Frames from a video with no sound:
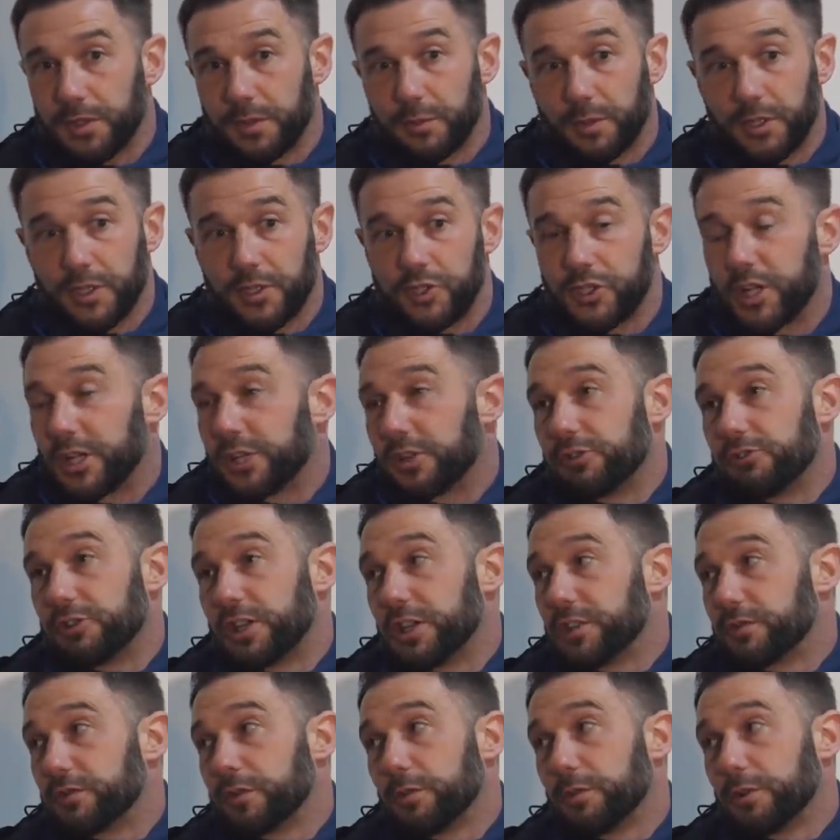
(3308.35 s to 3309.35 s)
Like we're in January
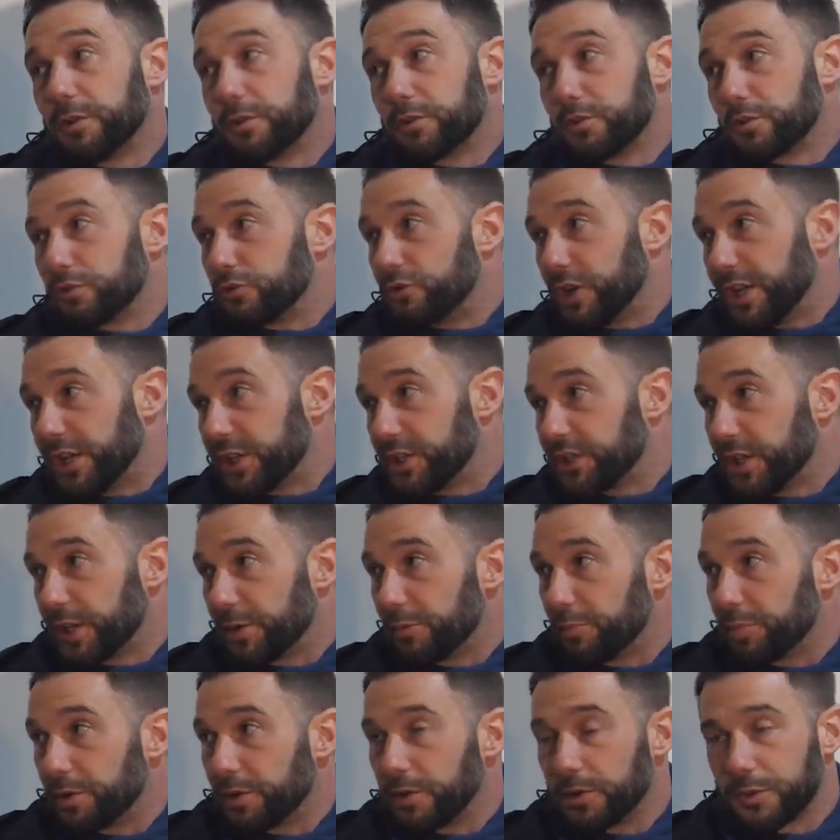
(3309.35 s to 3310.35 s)
transfer window, so trying to
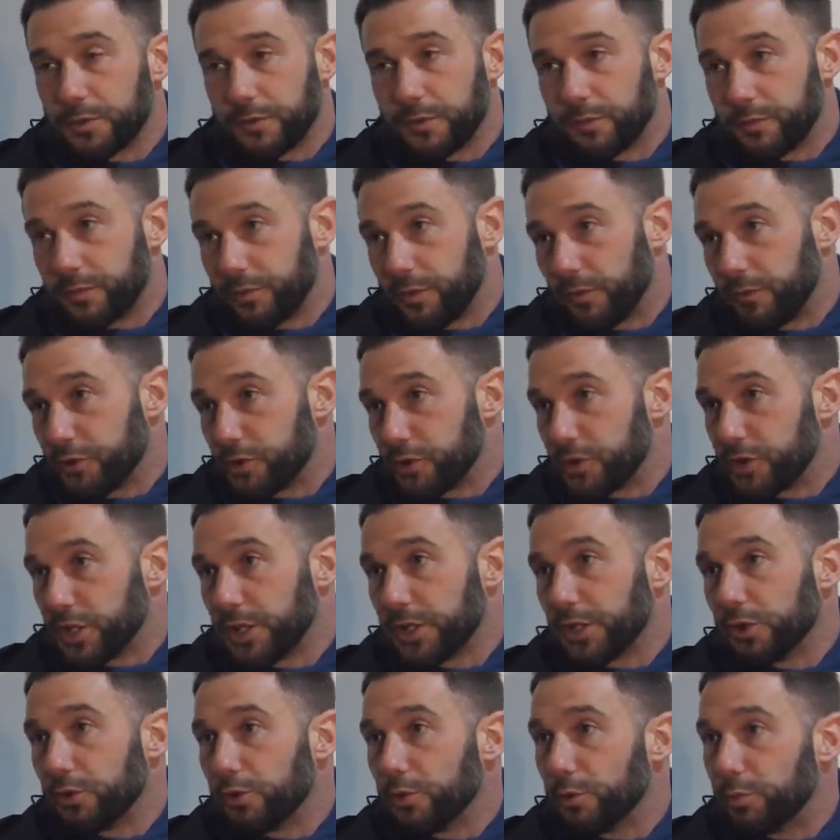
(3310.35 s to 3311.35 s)
sign players. We've obviously
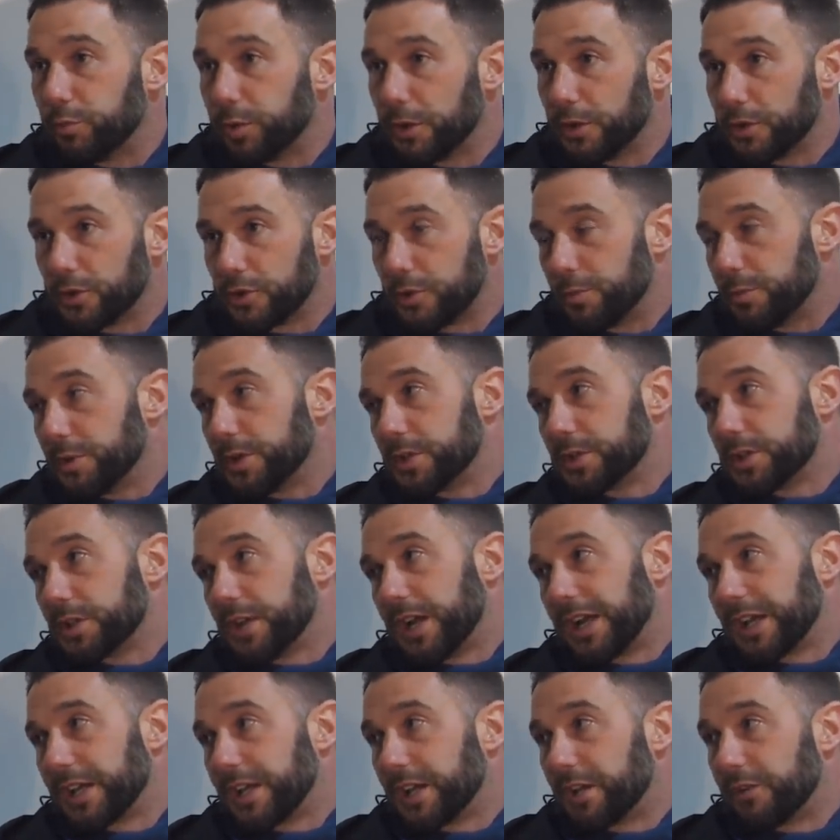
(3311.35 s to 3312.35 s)
signed a new player, so it means
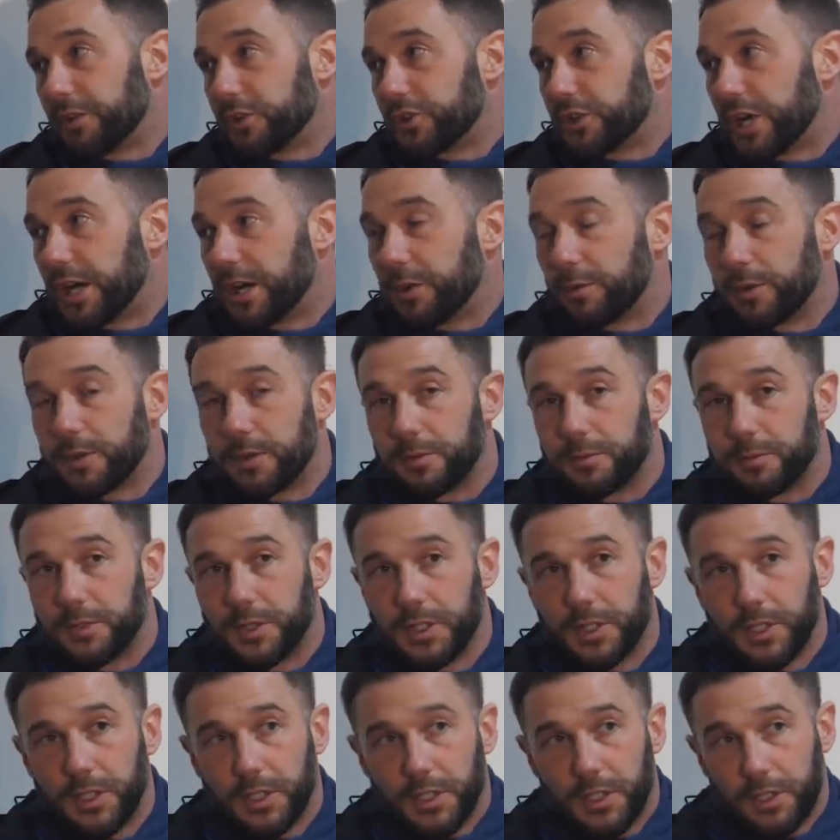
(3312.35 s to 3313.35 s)
that I can have a chat with them,
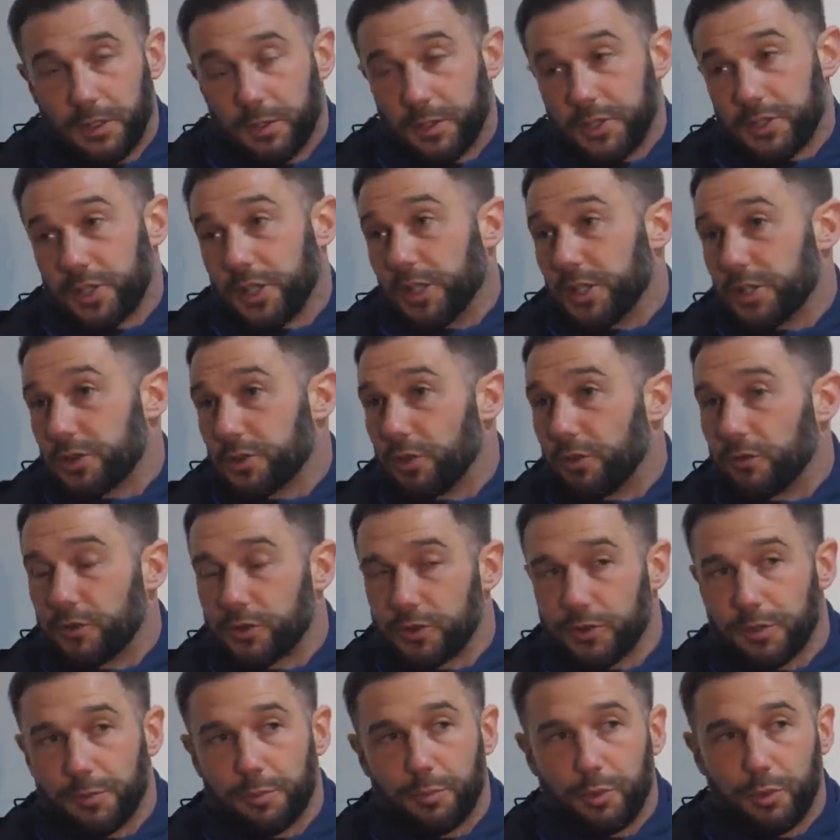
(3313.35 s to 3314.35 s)
which I think is
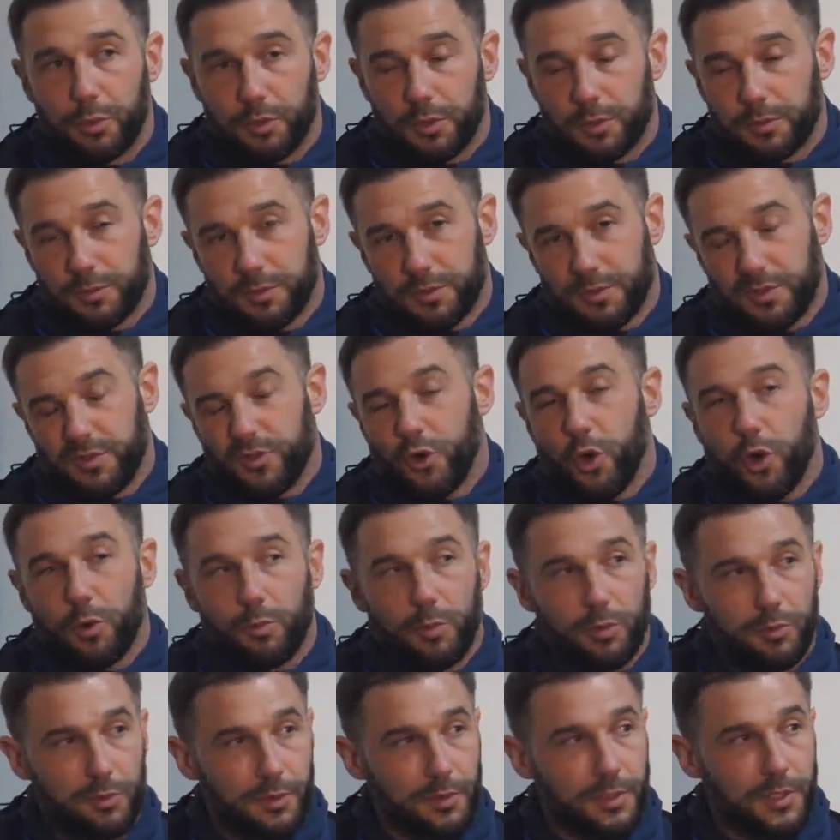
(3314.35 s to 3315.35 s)
obviously important.
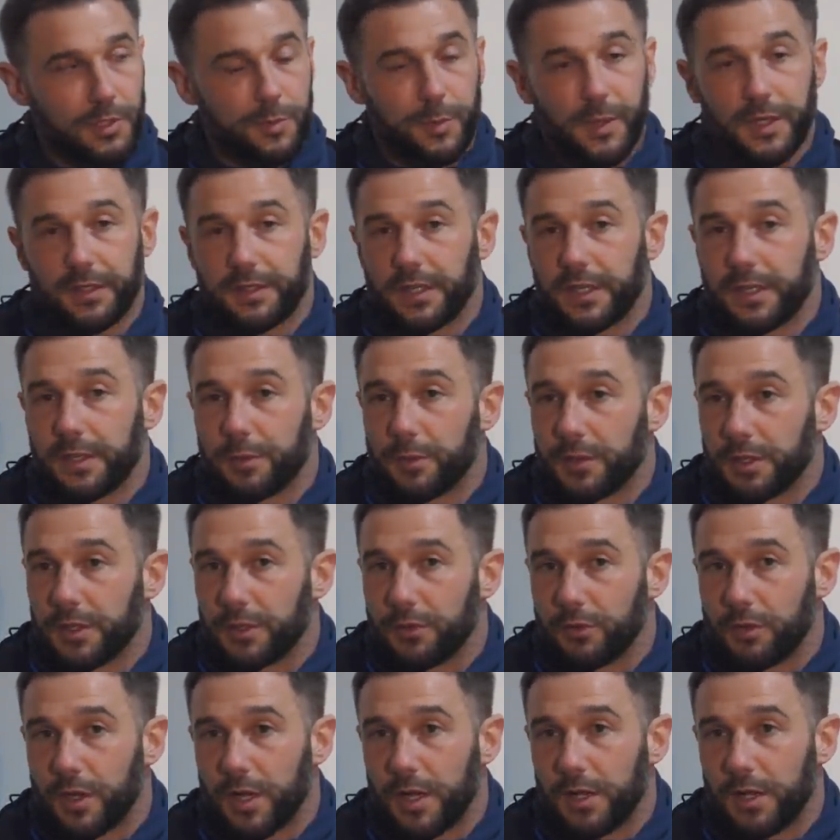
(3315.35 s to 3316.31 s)
Normal, you'd expect anyone to do